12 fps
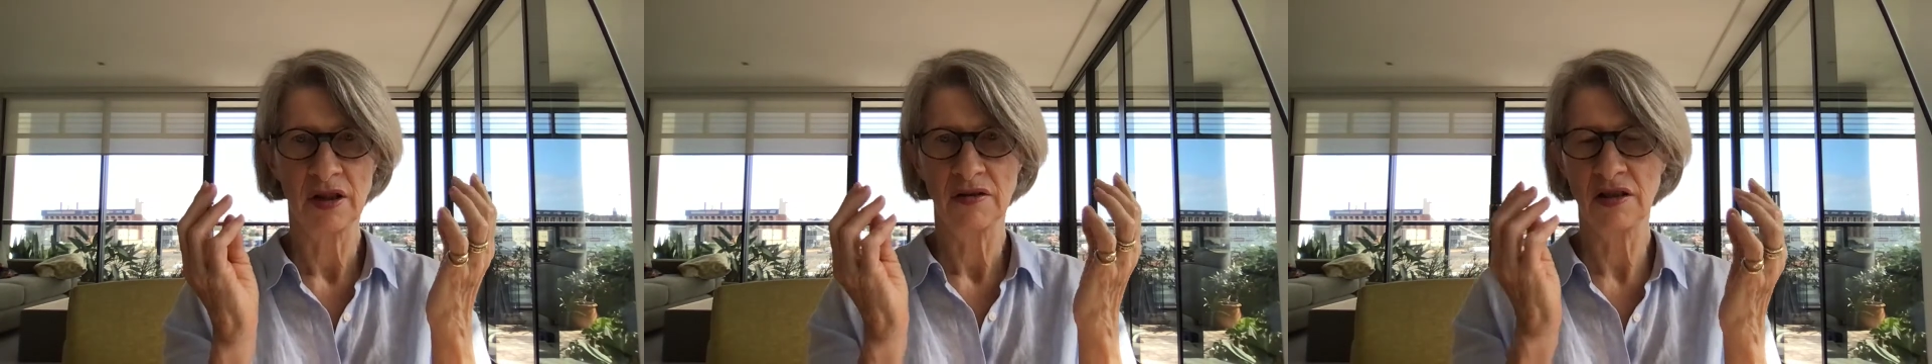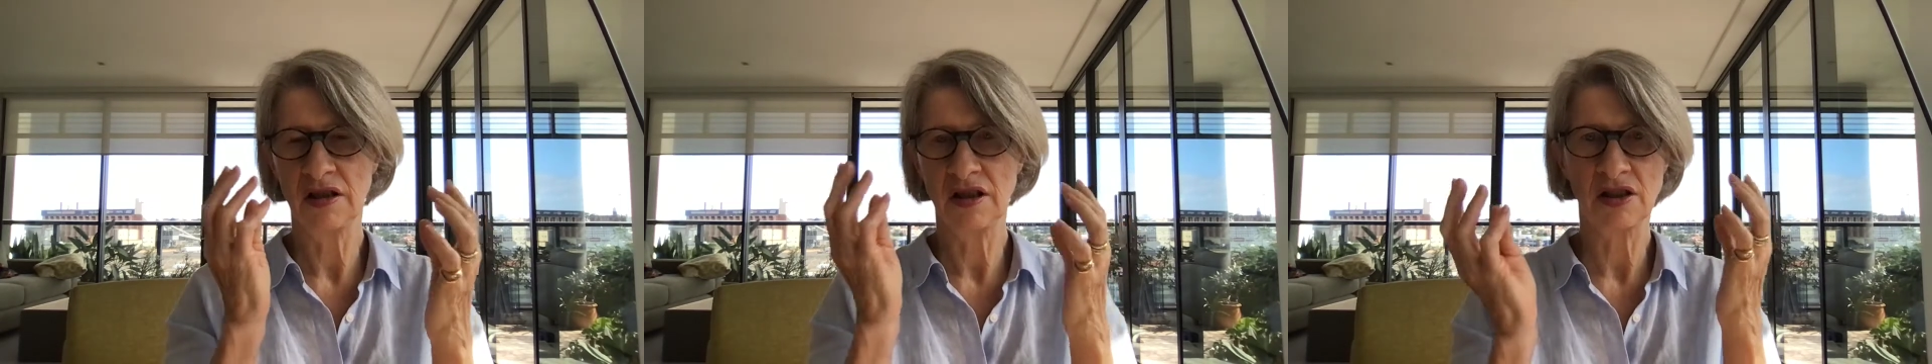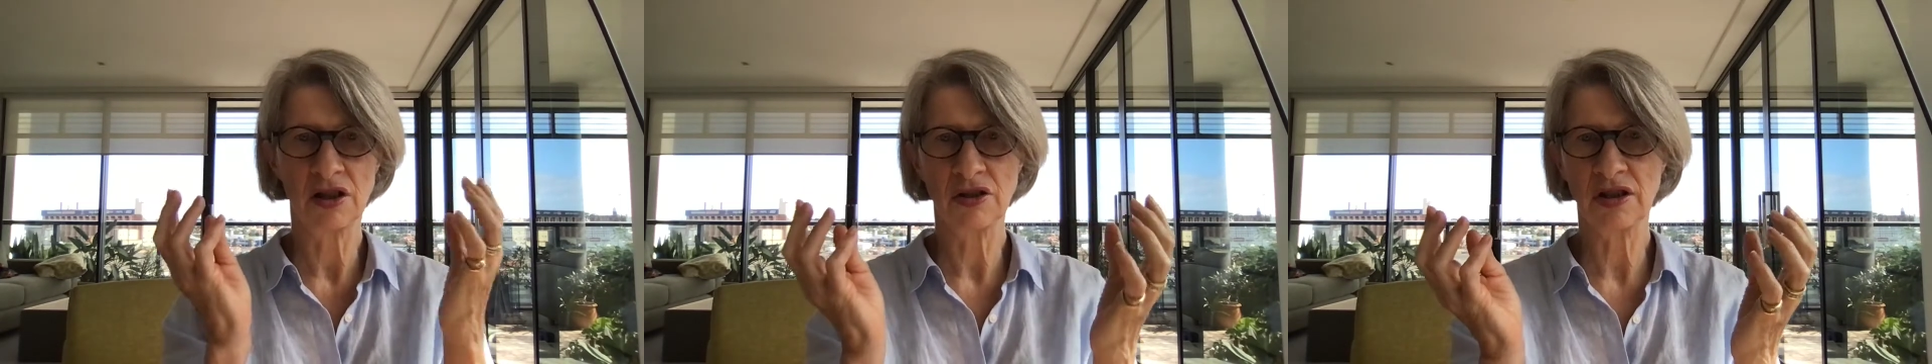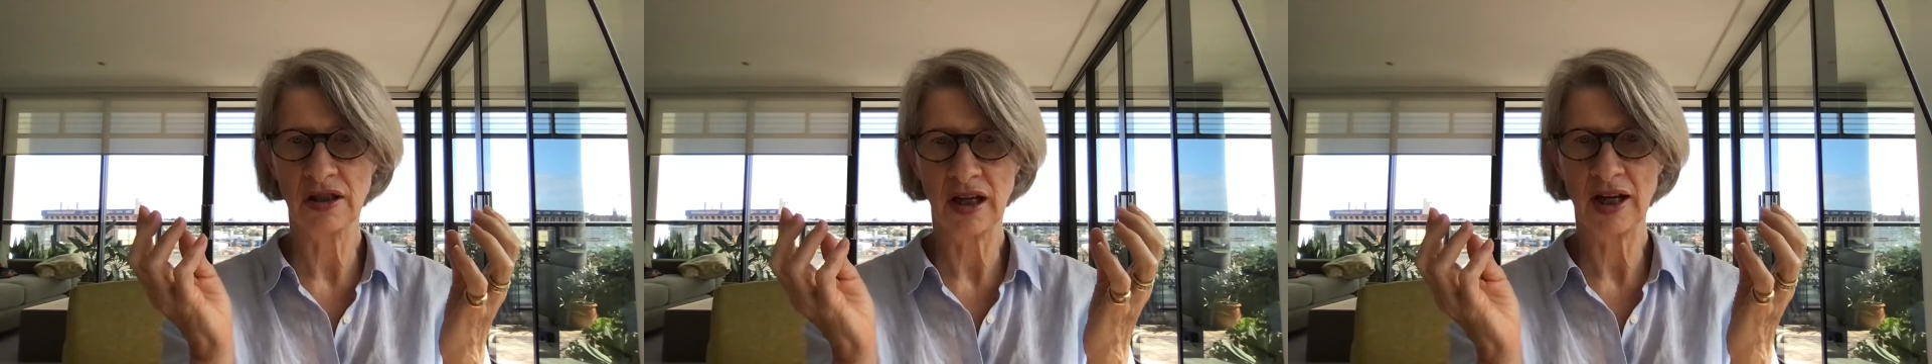the
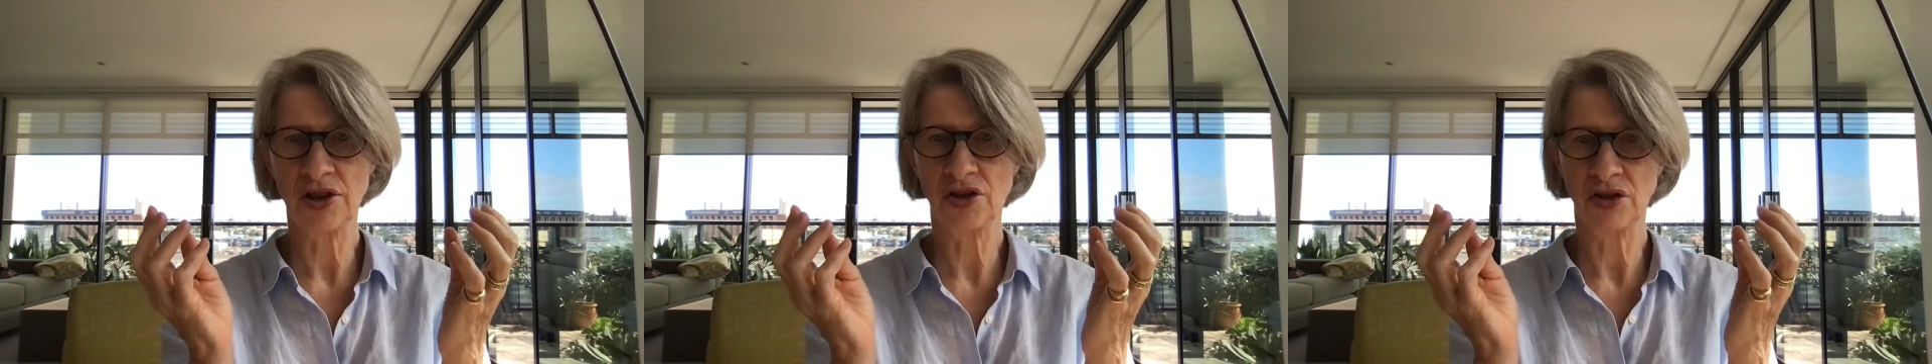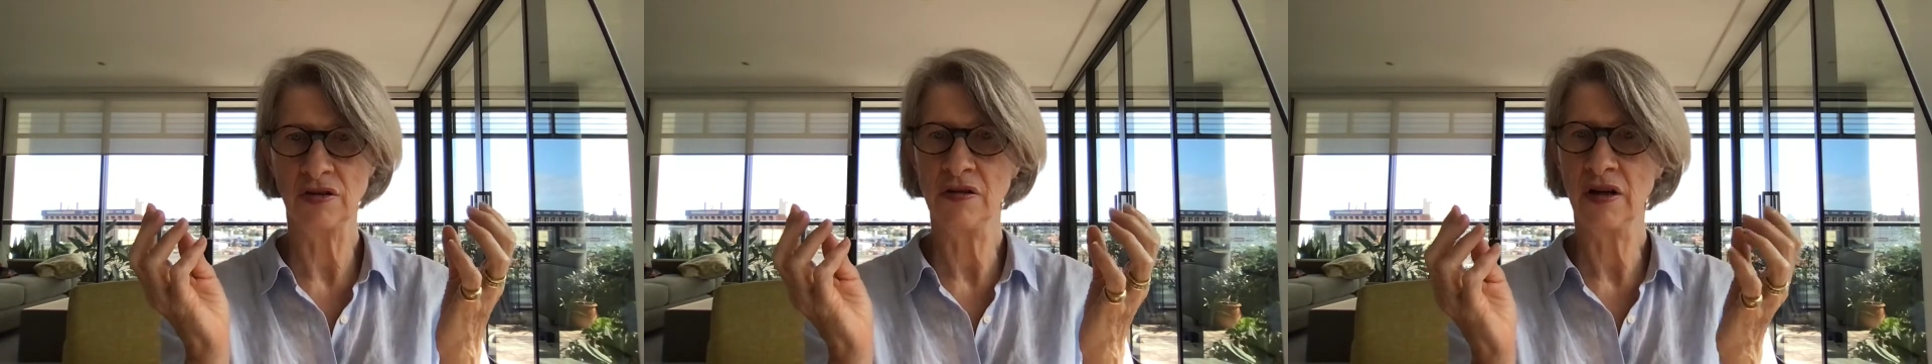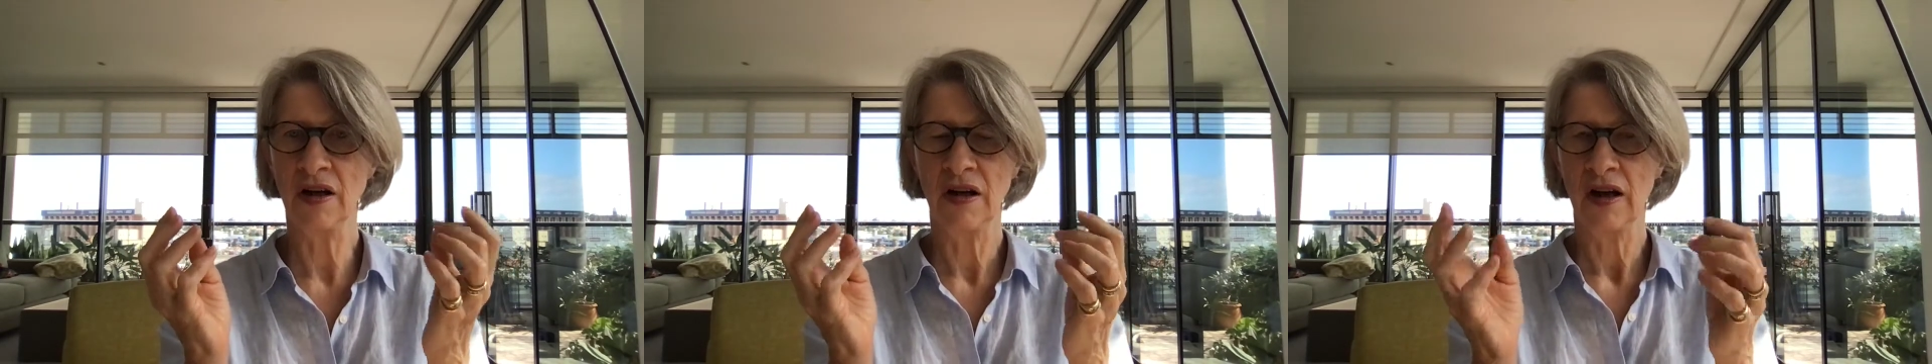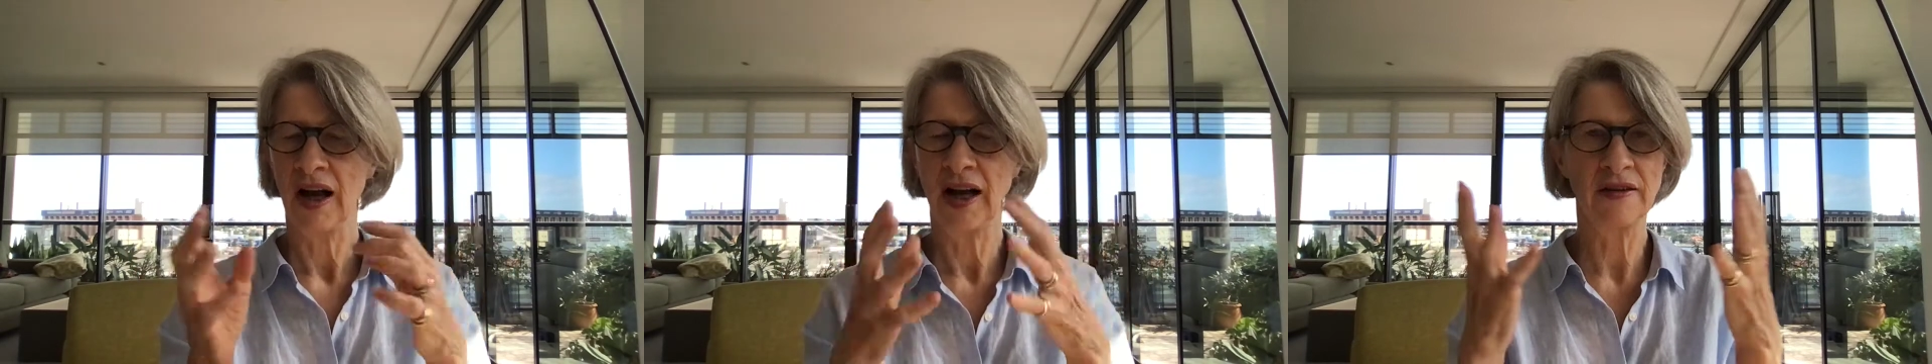dissociation
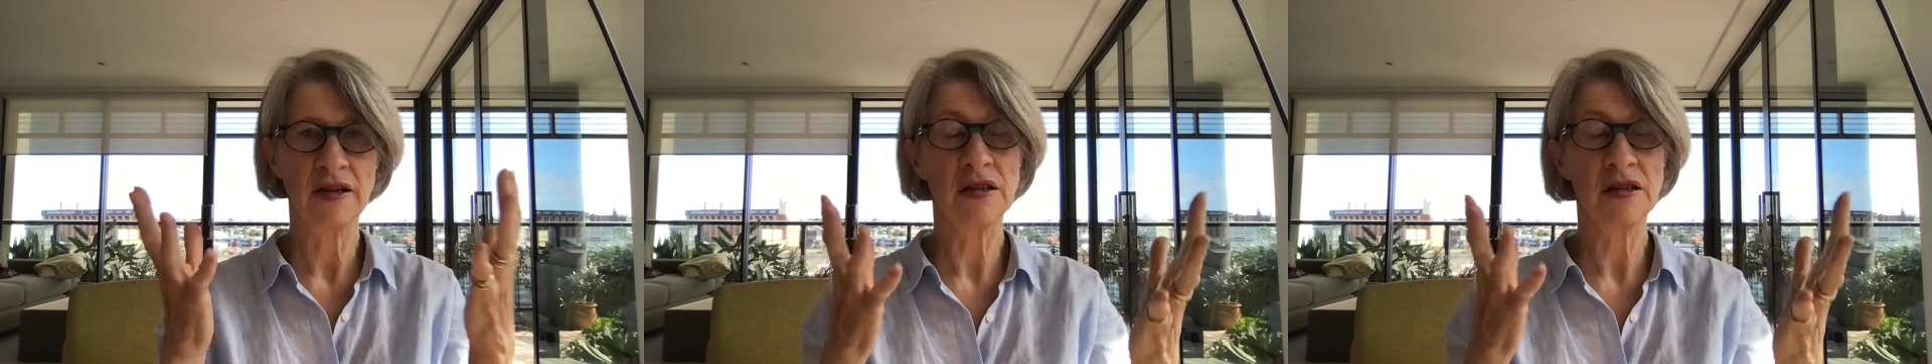and the